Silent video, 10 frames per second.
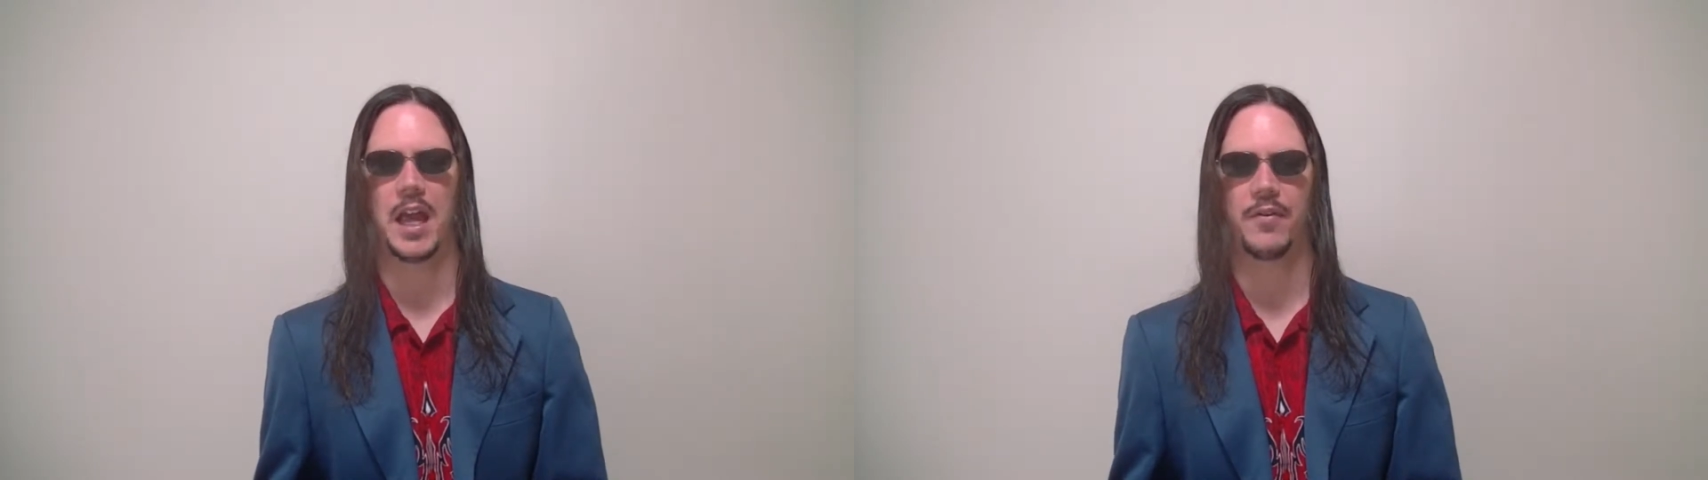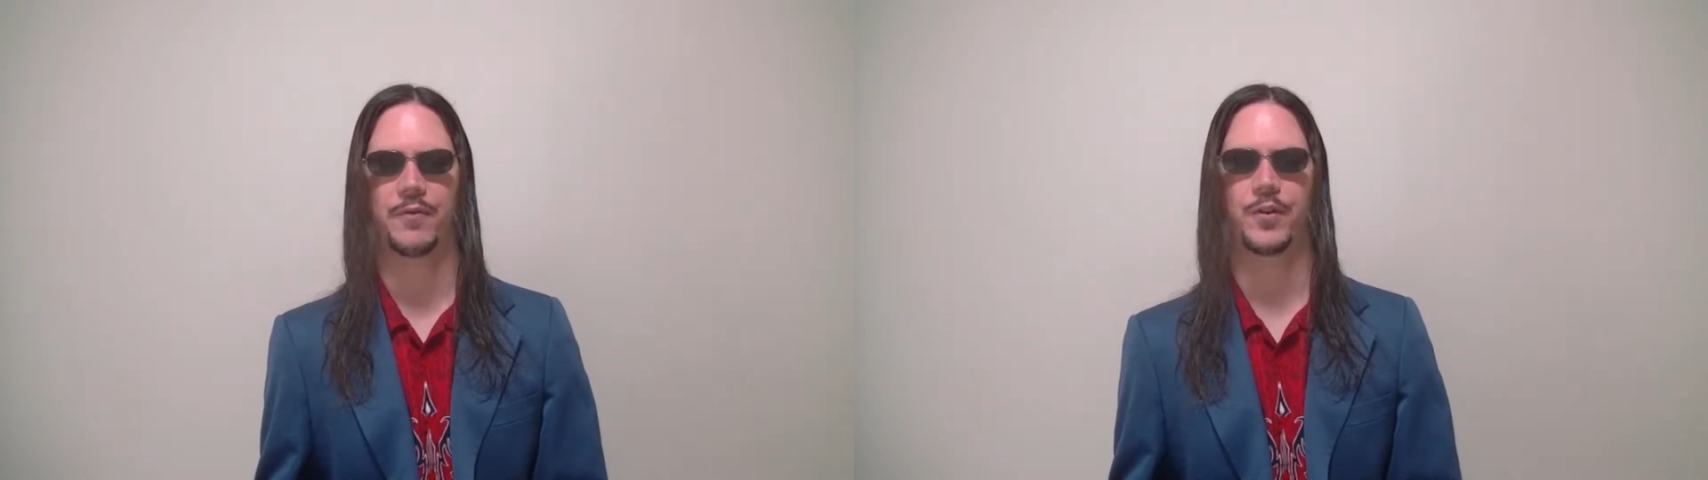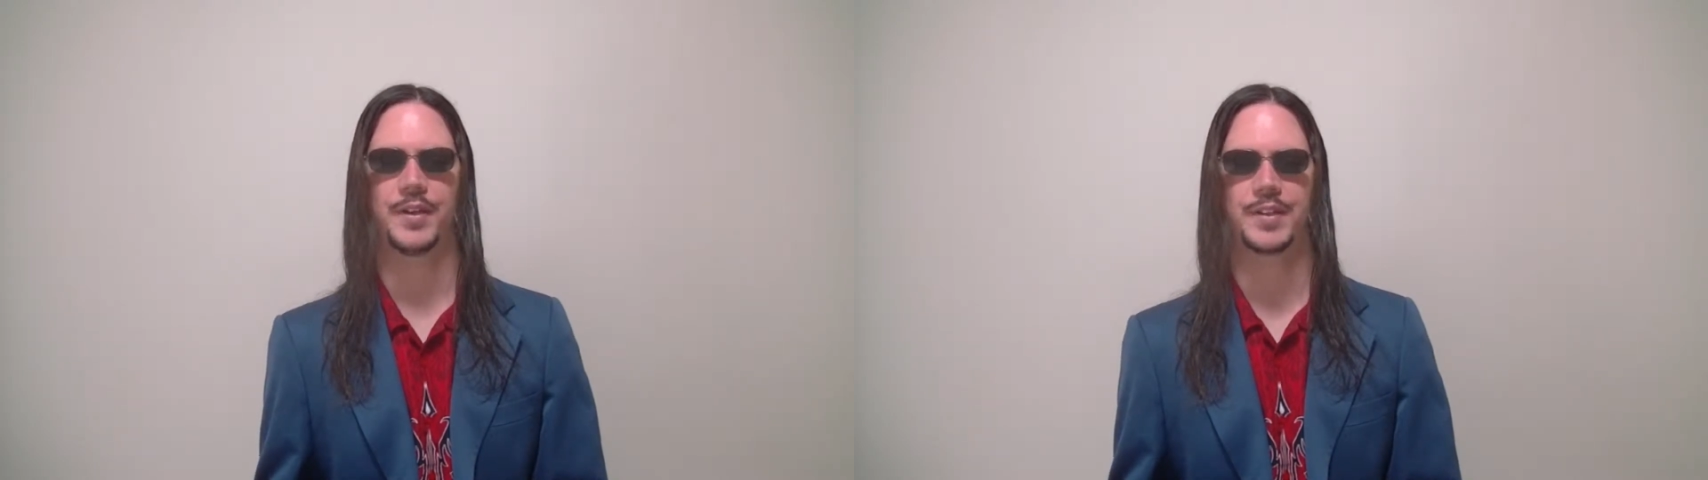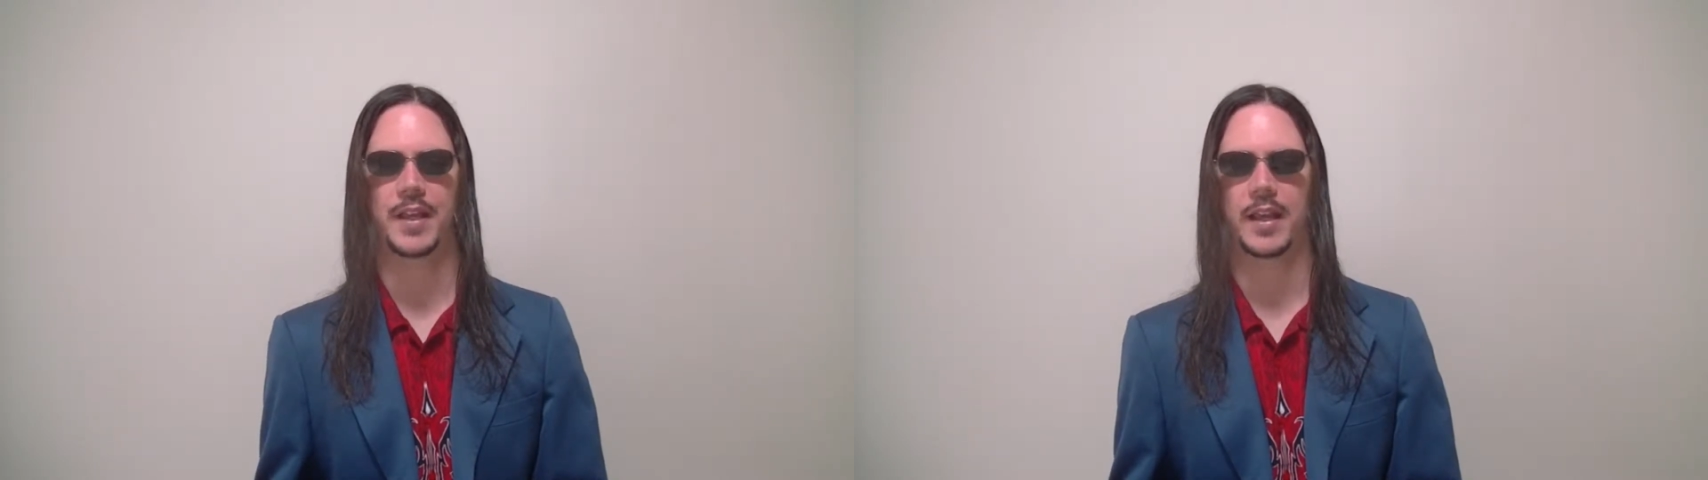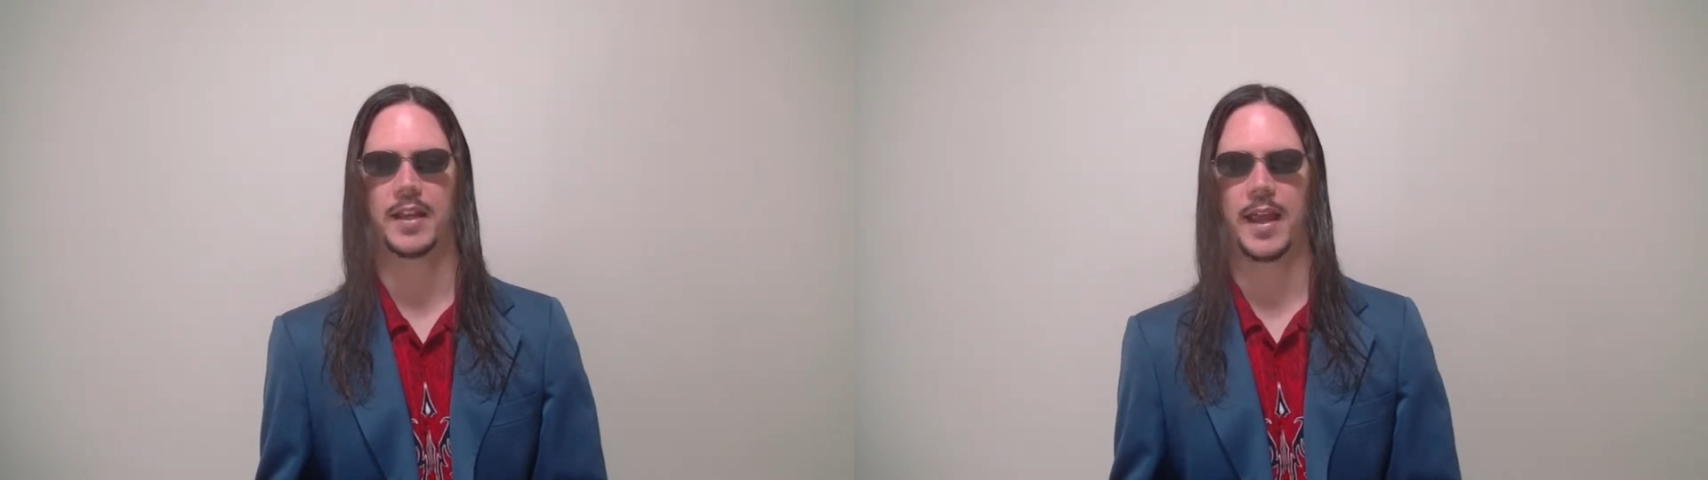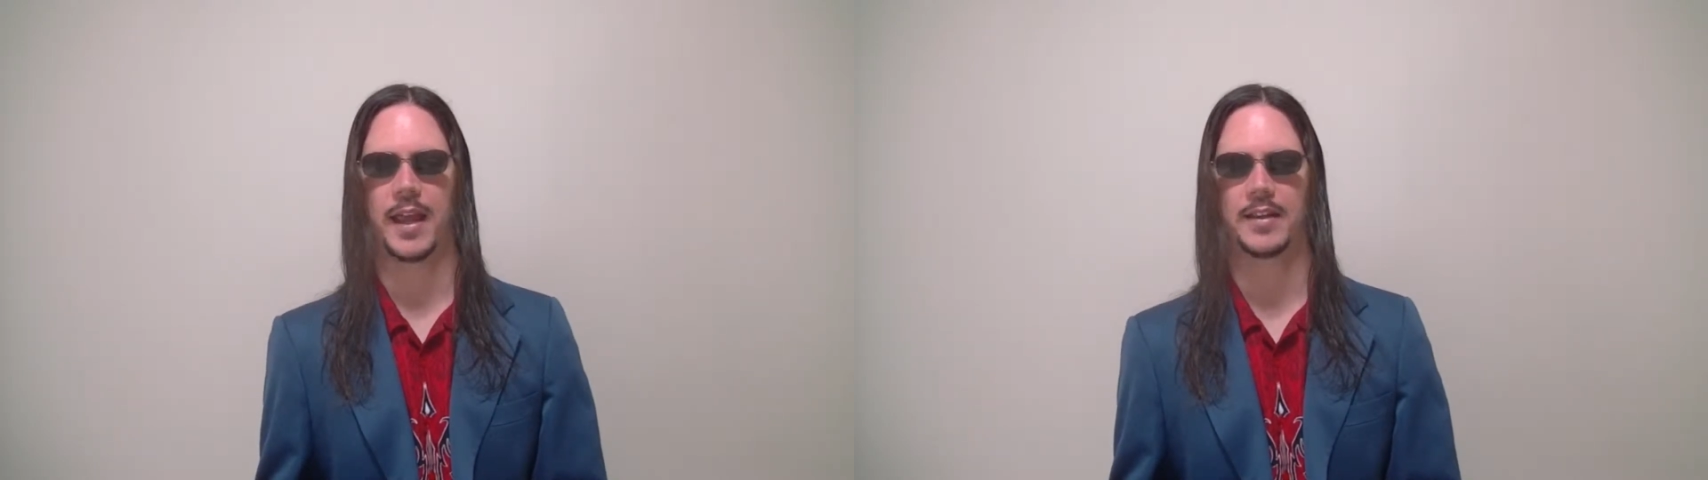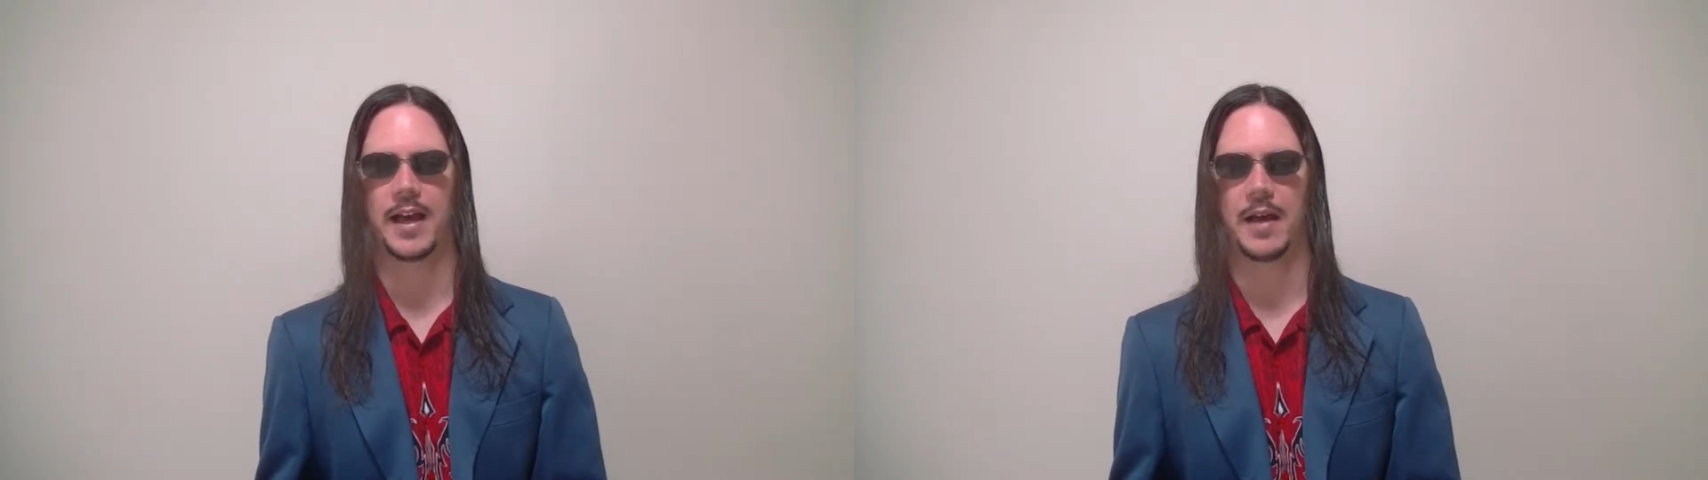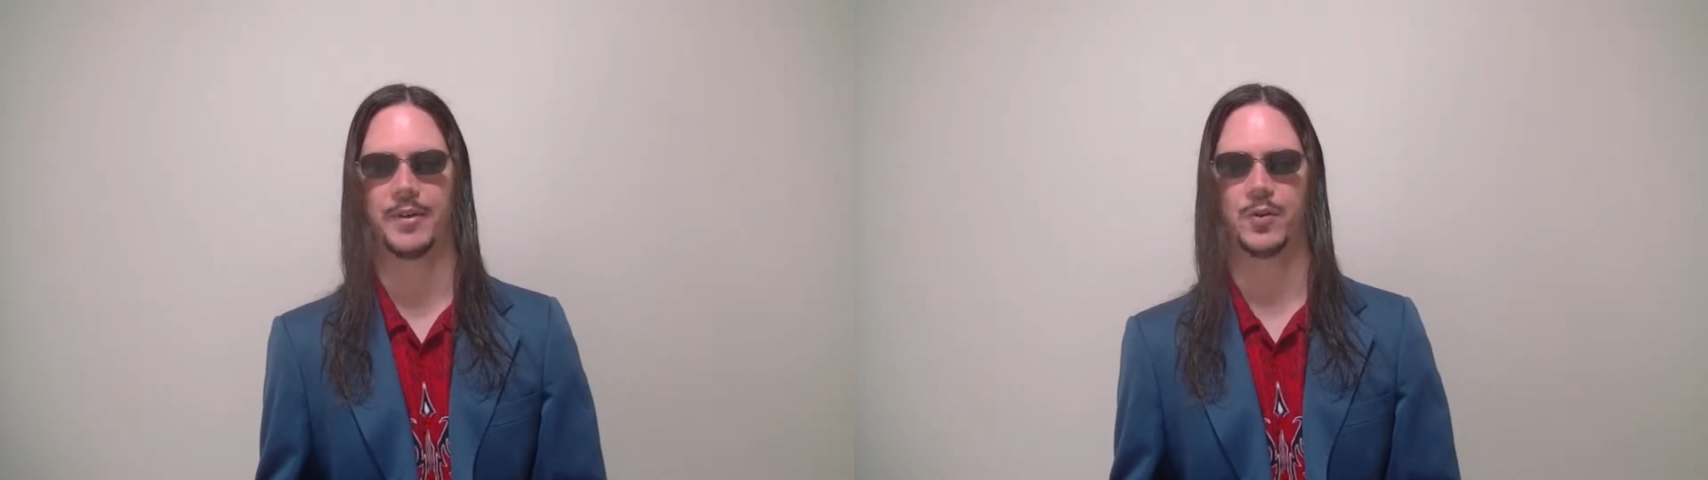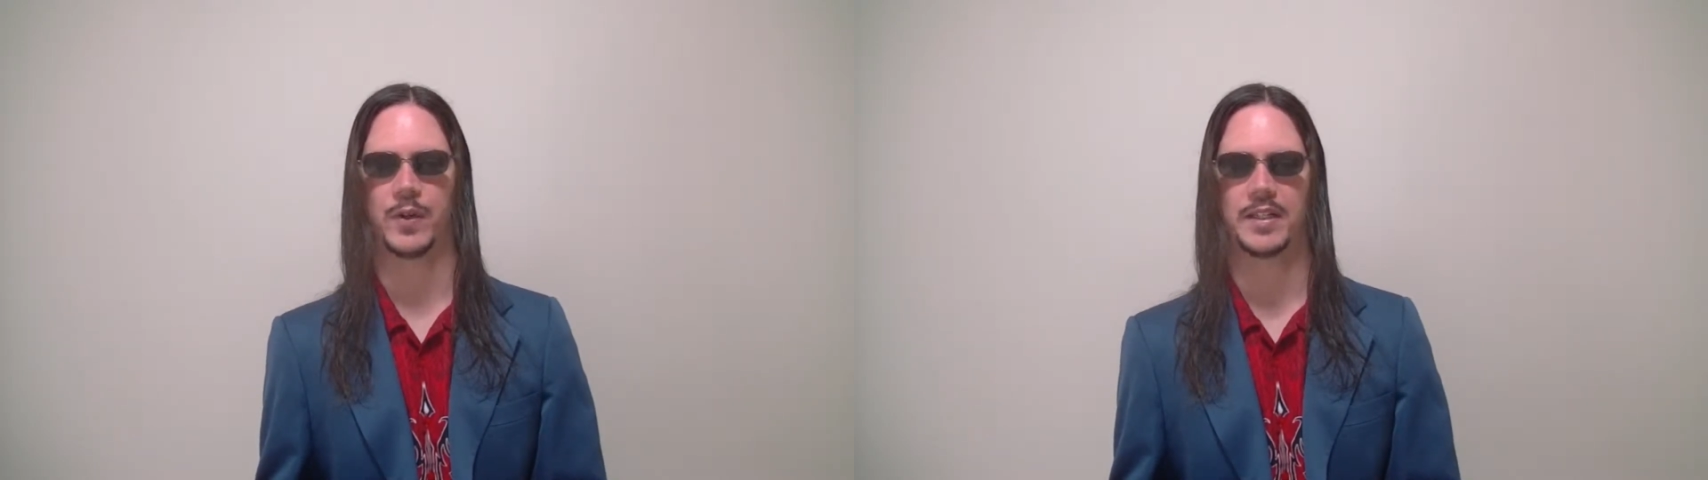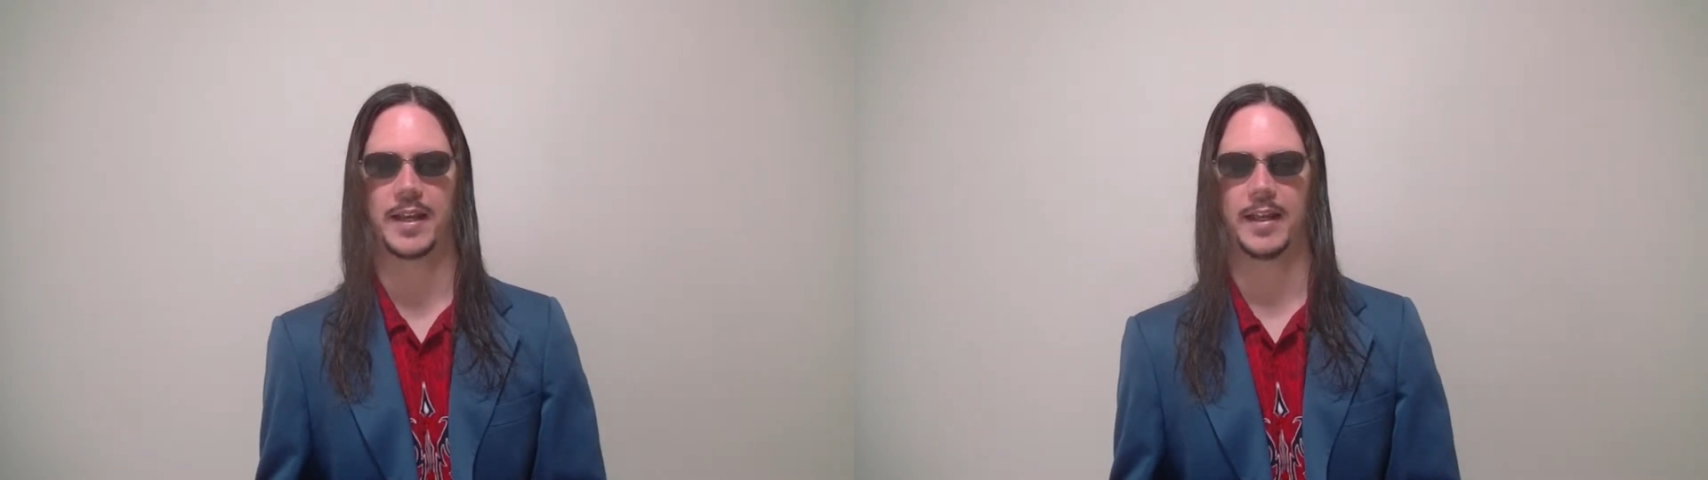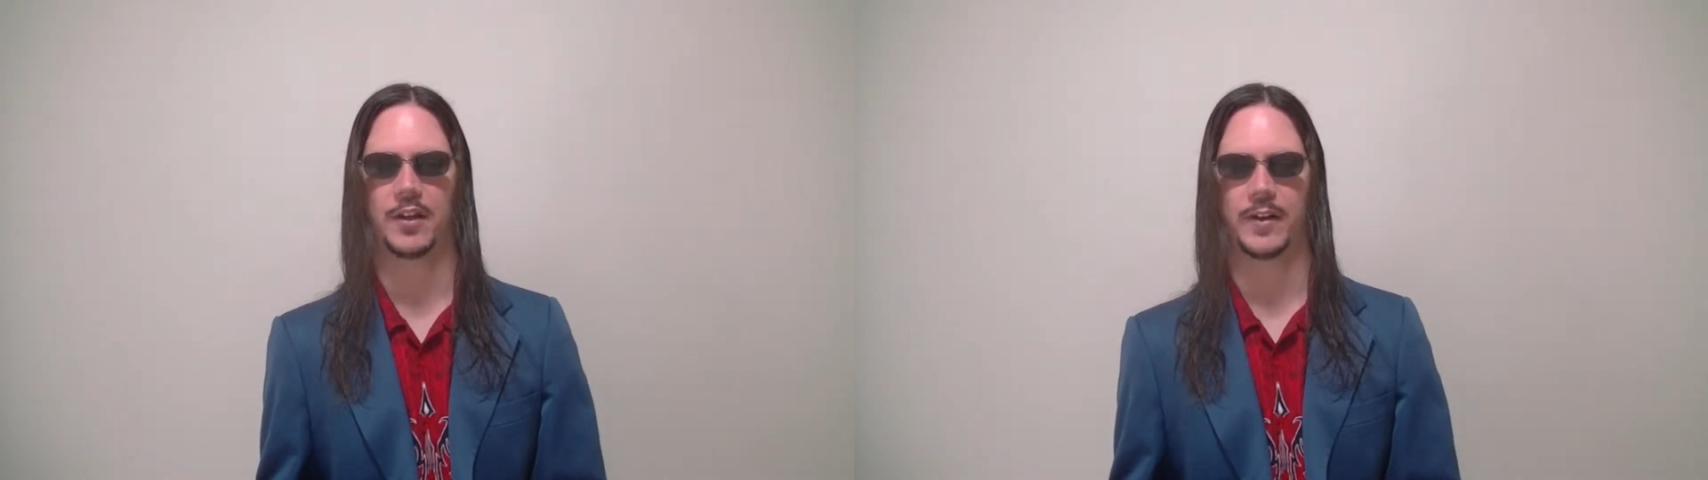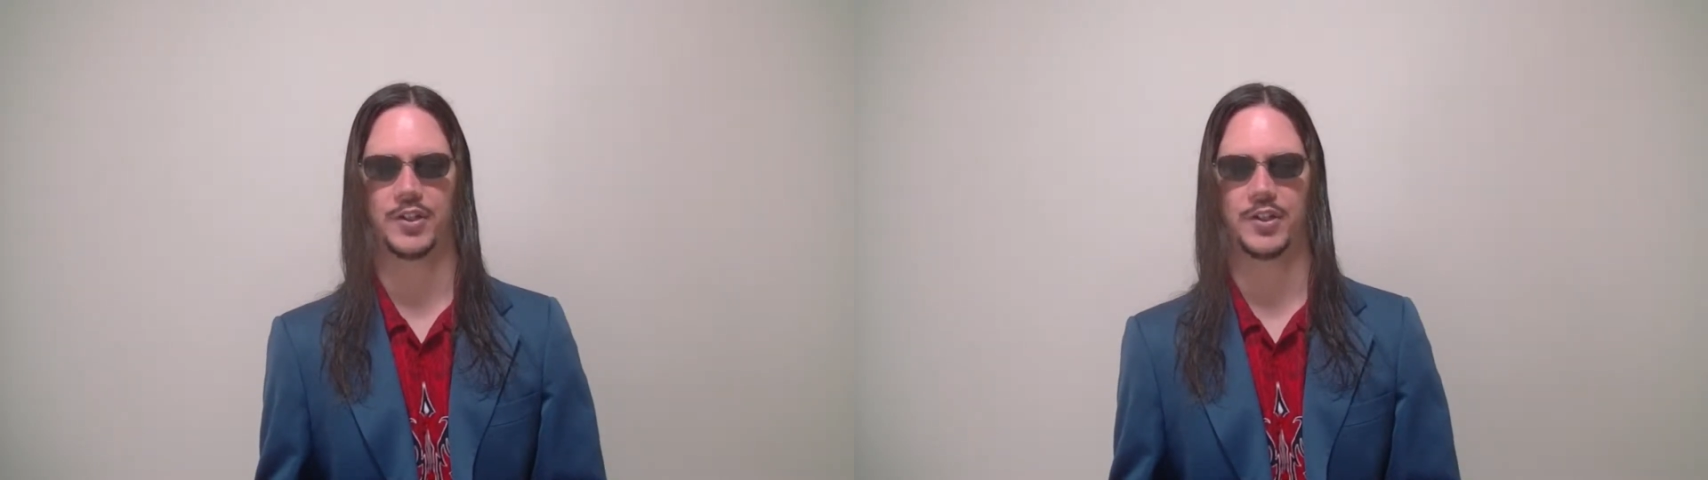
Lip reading: every second-hand hobby retailer